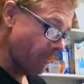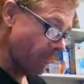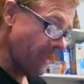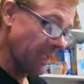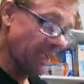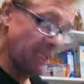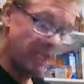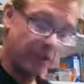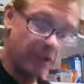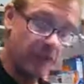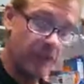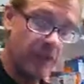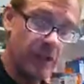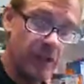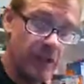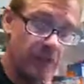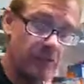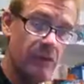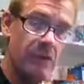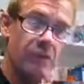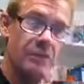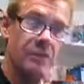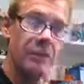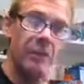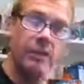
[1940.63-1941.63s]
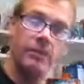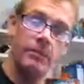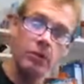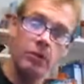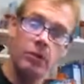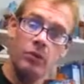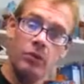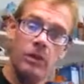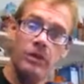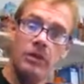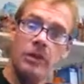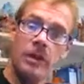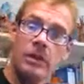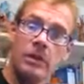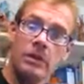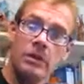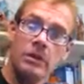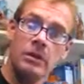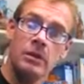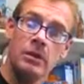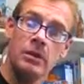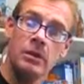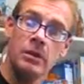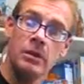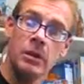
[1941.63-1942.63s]
Making fun of disabled women
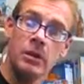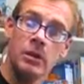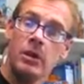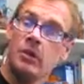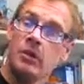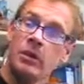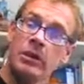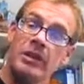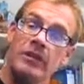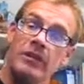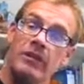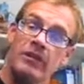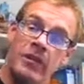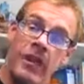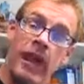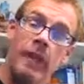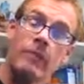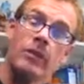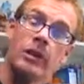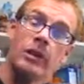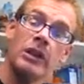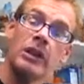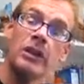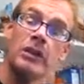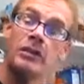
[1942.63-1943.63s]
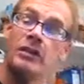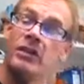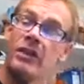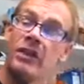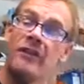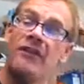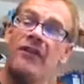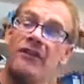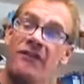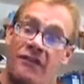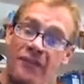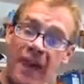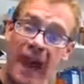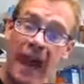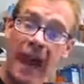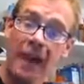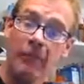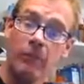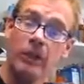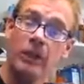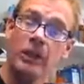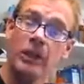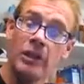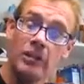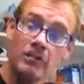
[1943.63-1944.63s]
when the family, the
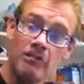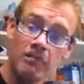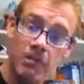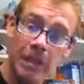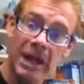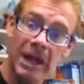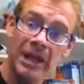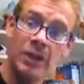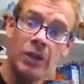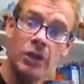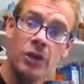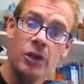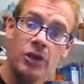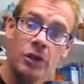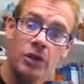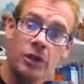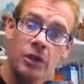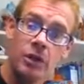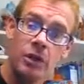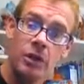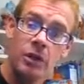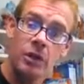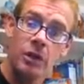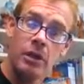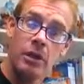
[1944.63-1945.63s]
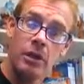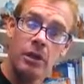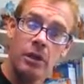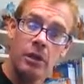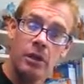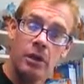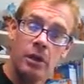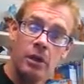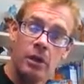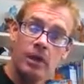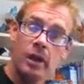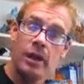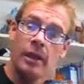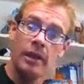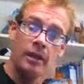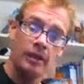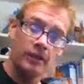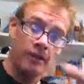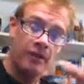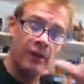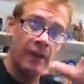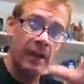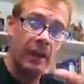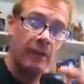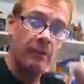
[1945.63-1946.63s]
family, the mother, and the
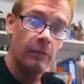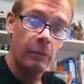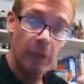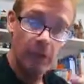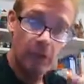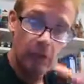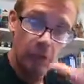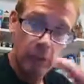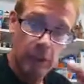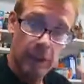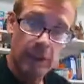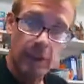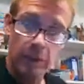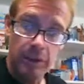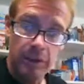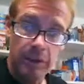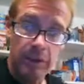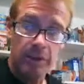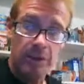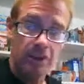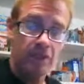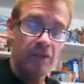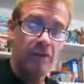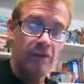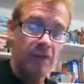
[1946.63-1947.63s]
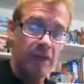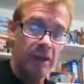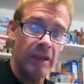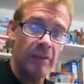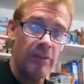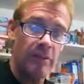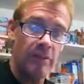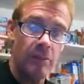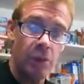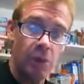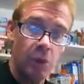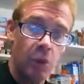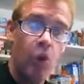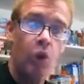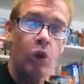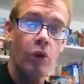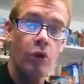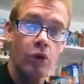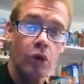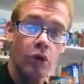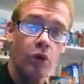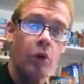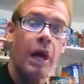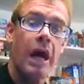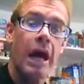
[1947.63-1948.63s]
family, the relatives have
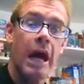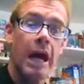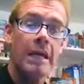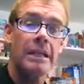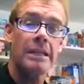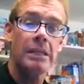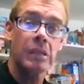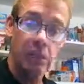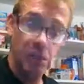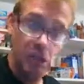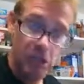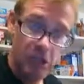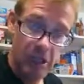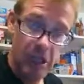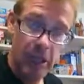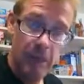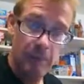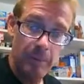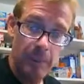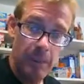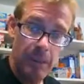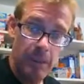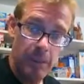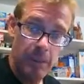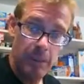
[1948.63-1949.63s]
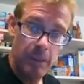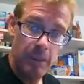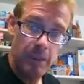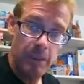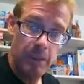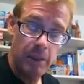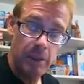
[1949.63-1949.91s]
implored you guys to stop it.